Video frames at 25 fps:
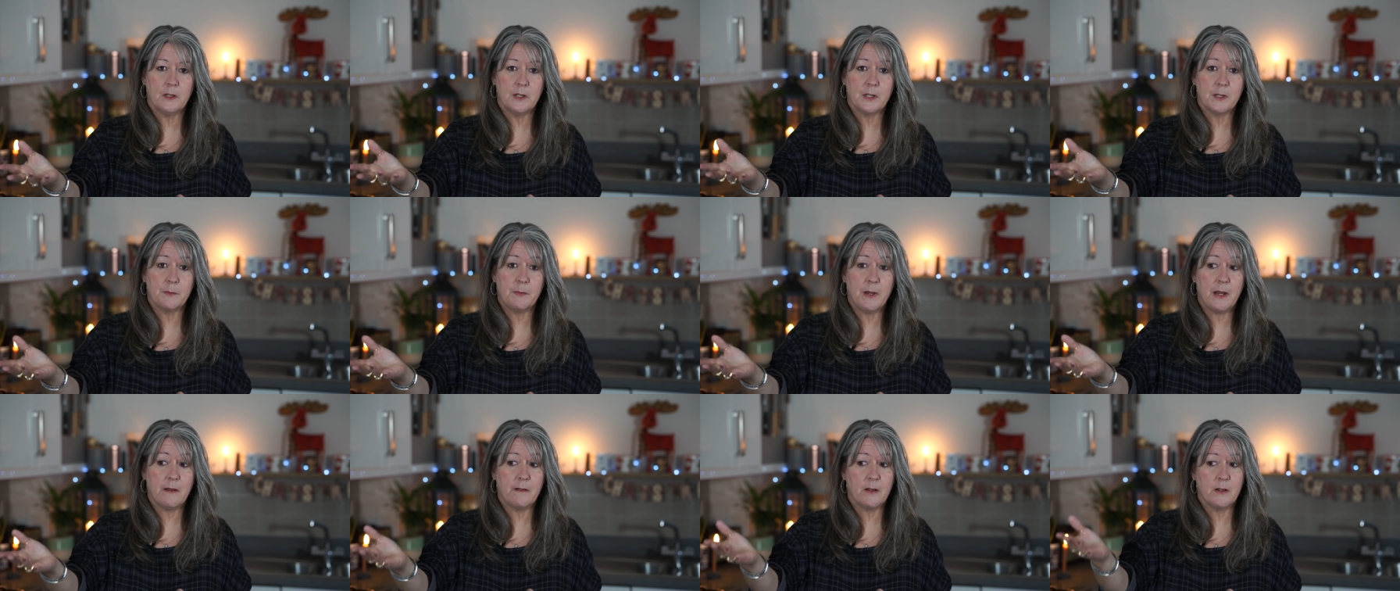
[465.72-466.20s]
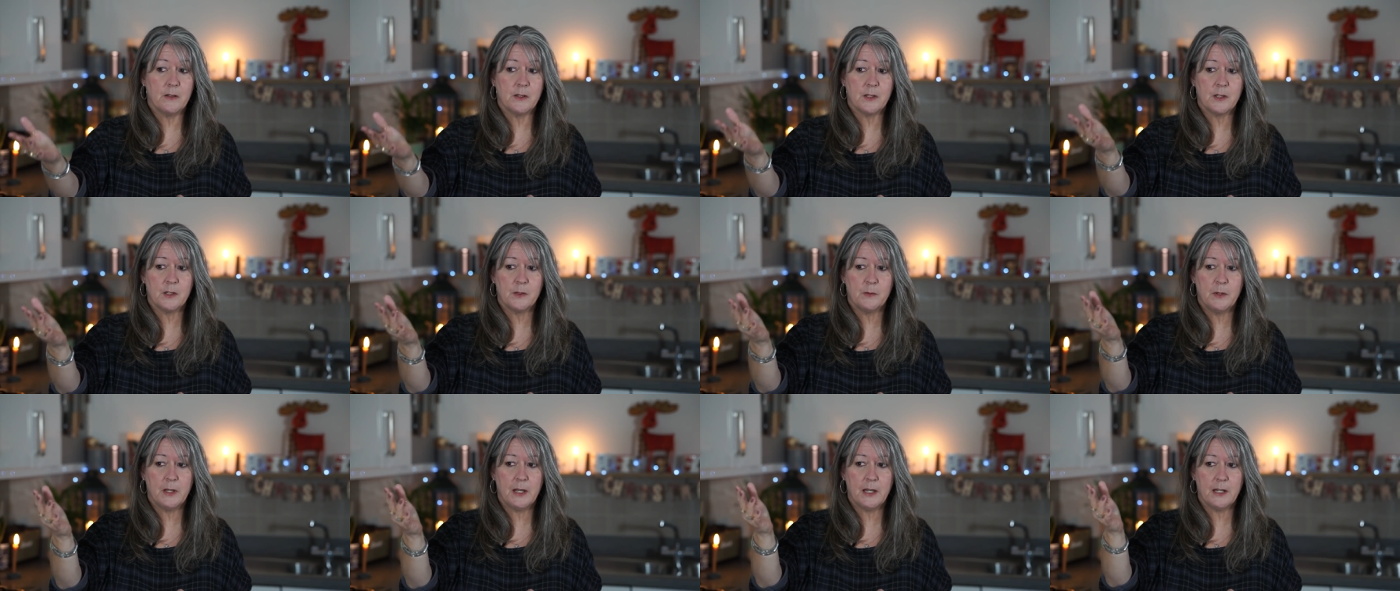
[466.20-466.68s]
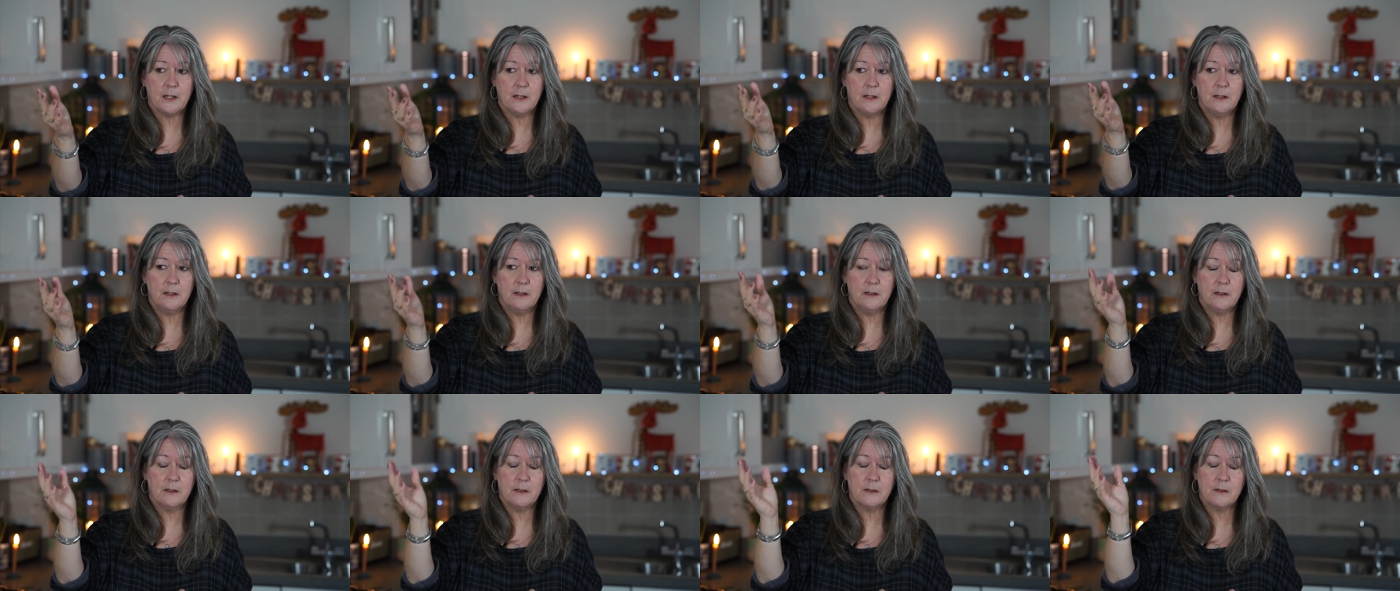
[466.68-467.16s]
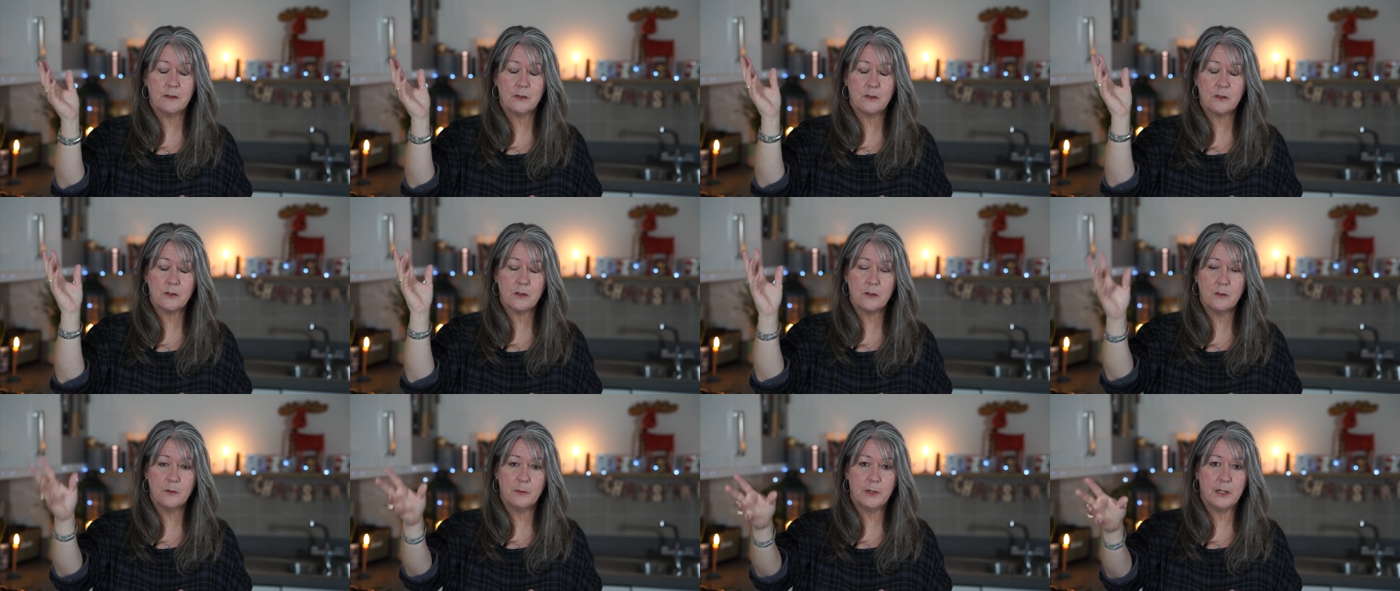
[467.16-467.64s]
sparrows, because we had
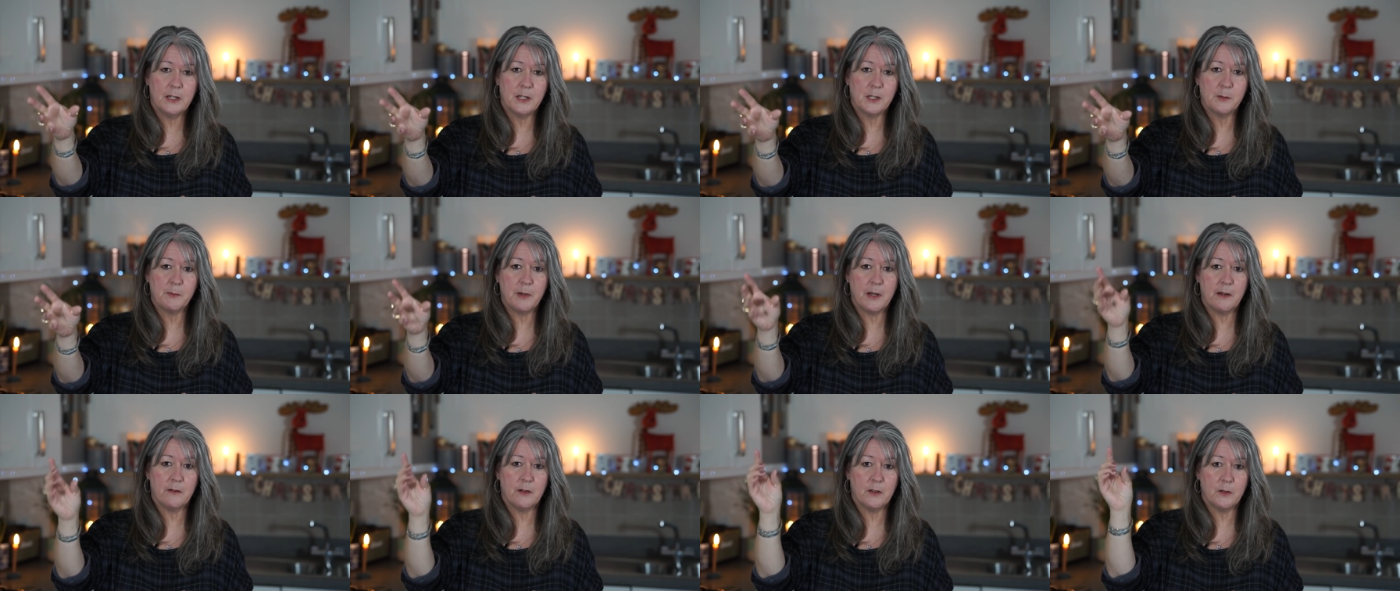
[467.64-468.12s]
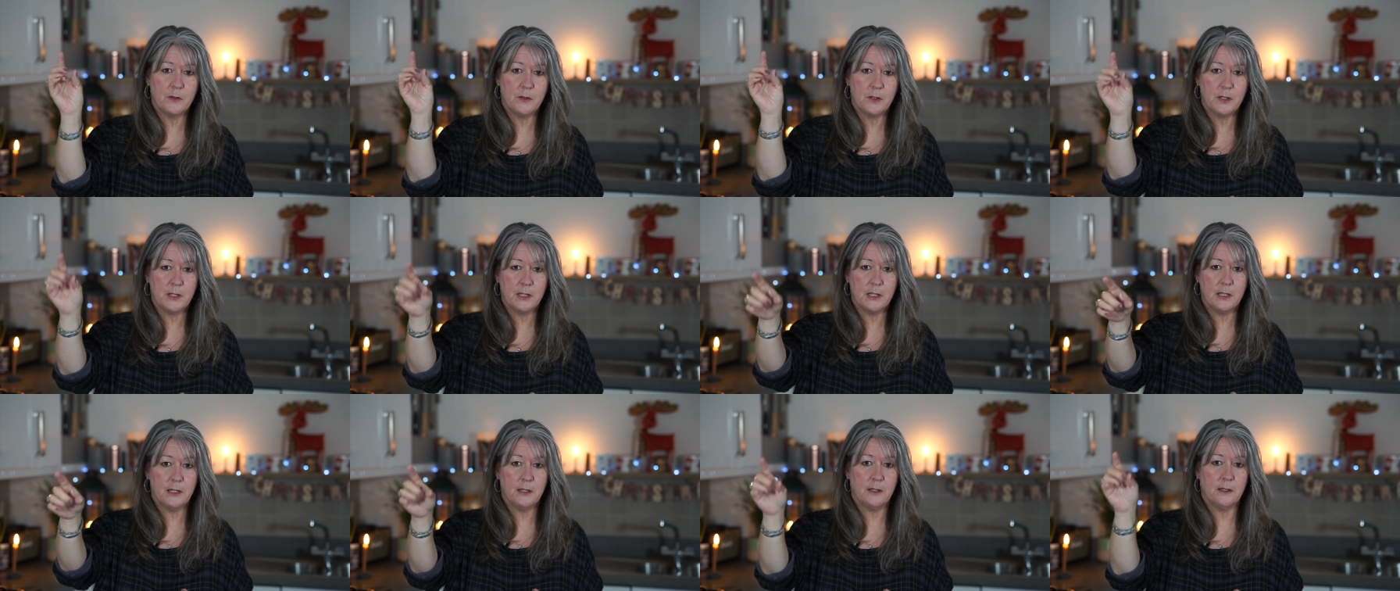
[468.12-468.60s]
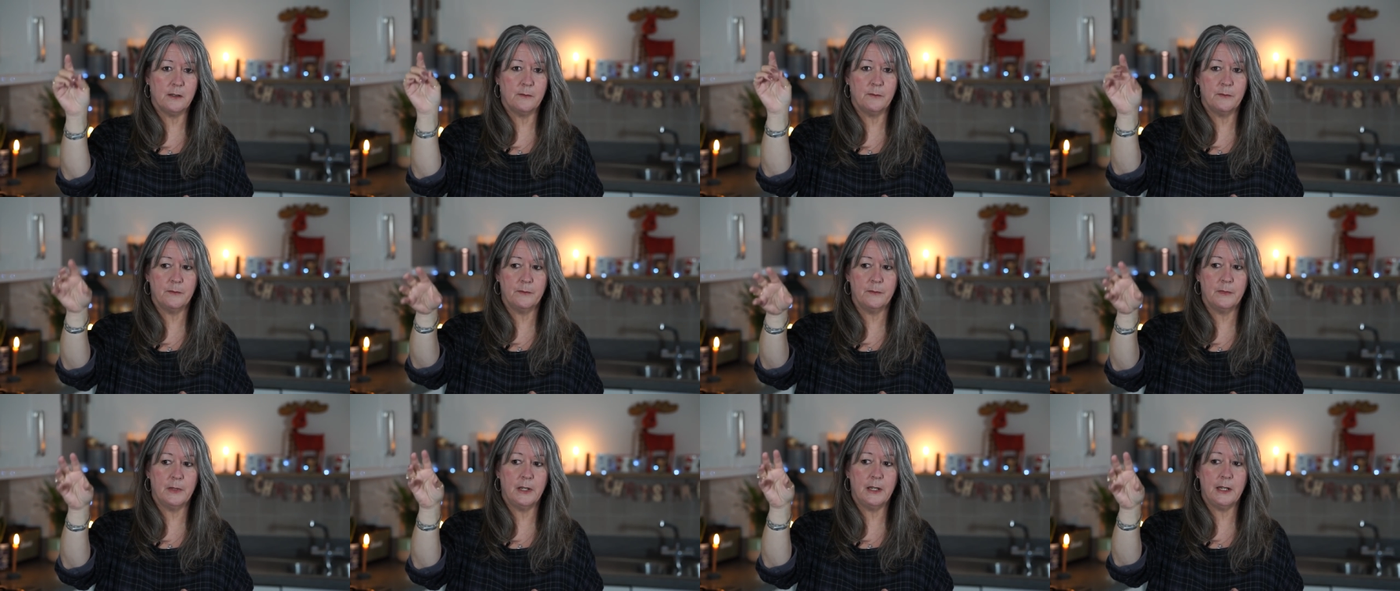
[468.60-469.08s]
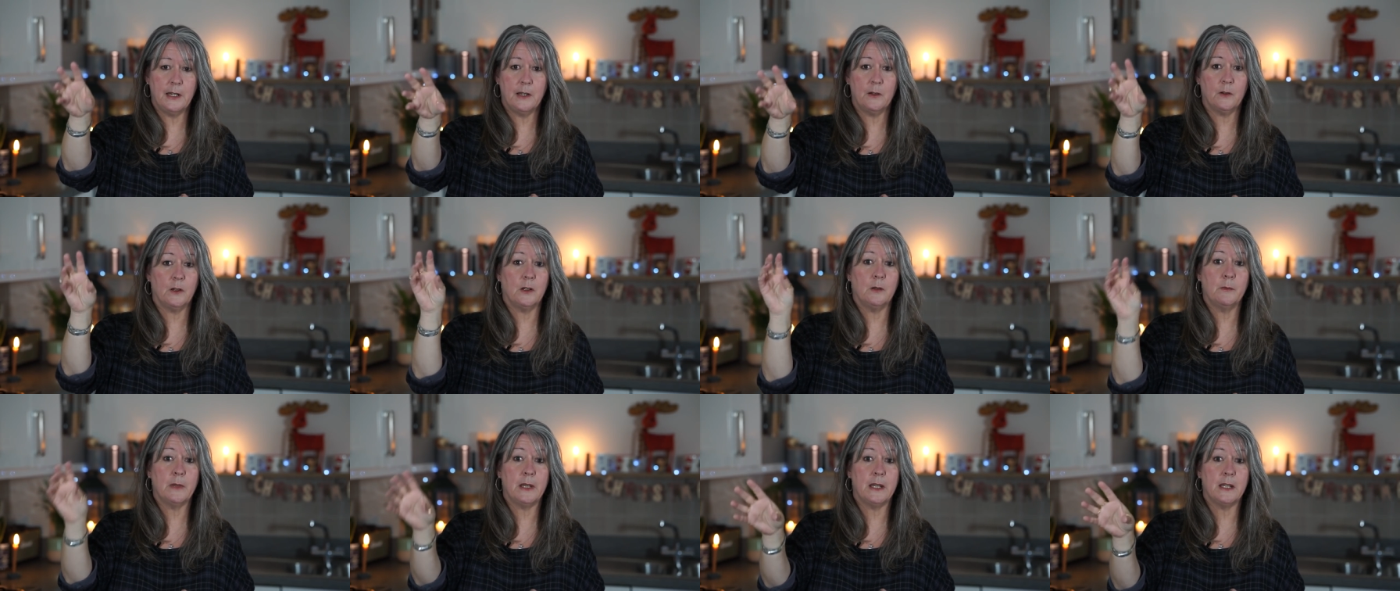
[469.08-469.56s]
so many sparrows in
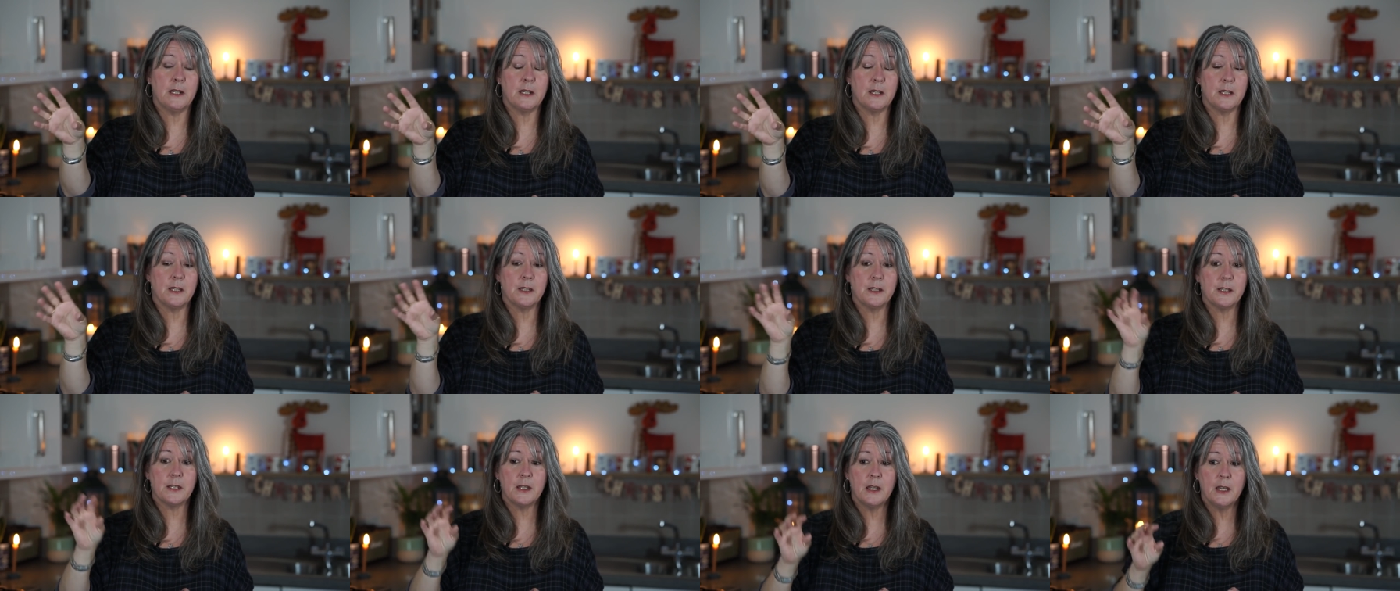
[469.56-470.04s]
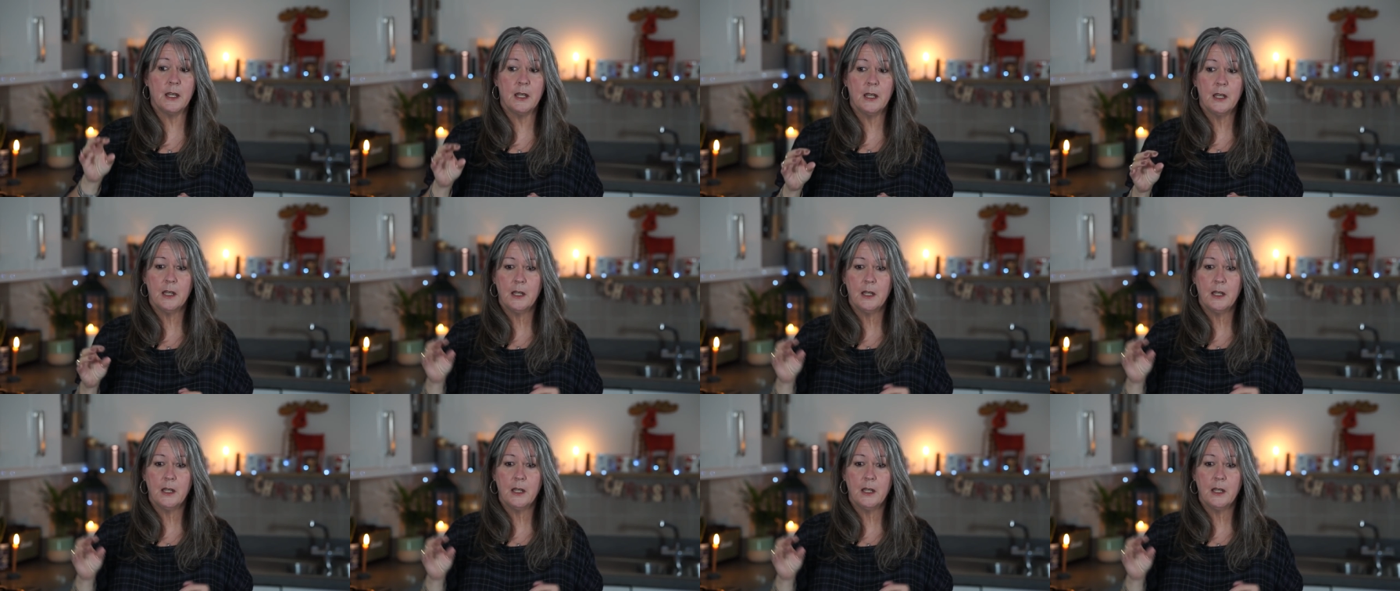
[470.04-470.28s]
our clematis.